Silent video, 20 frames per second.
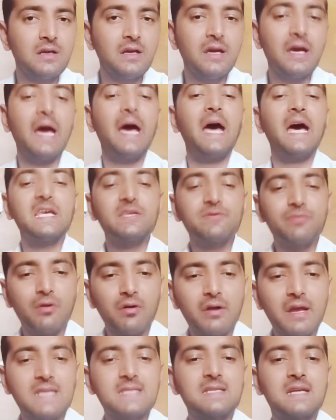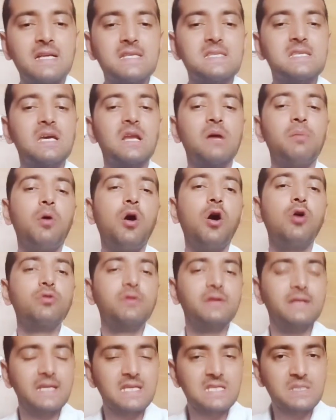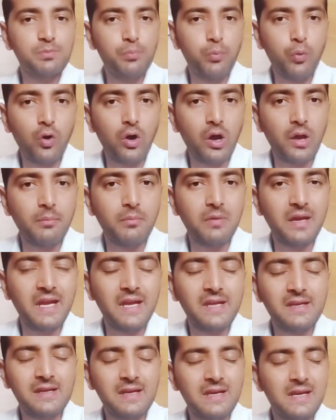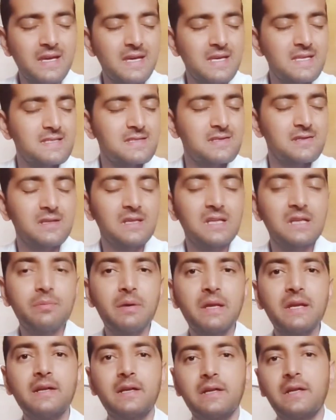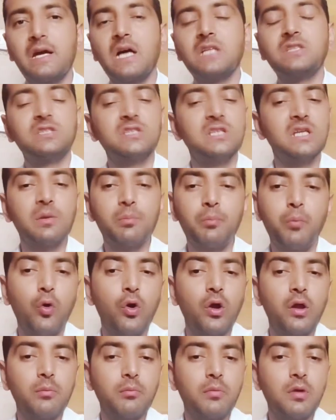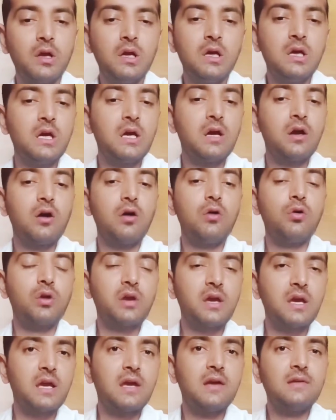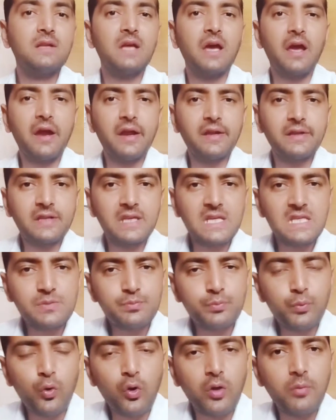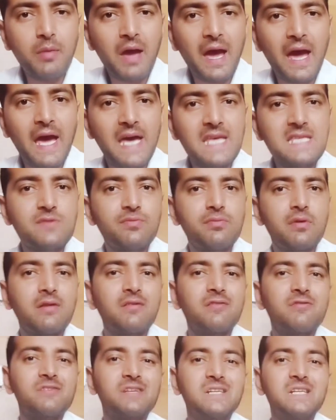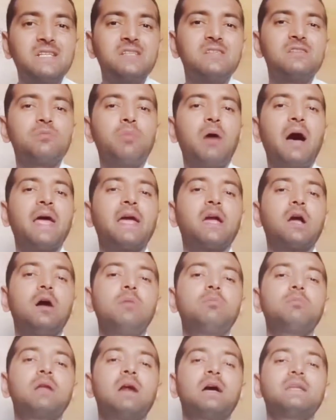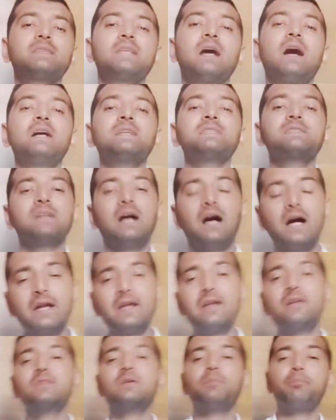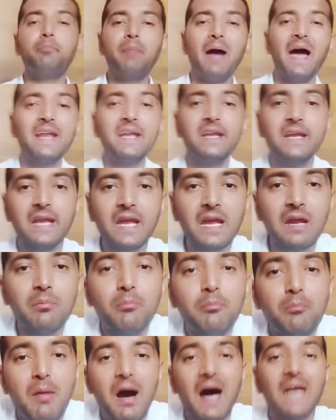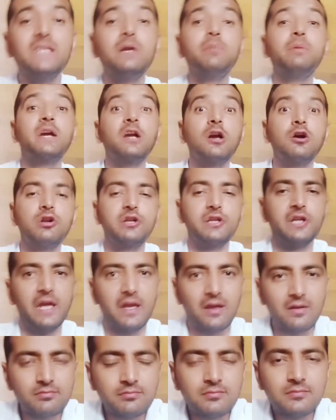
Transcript: As far as concerned about this poem, it is really very touching poem. Okay, and this poem has been written by Kamla Dass under the pen name Madhavi Kutte.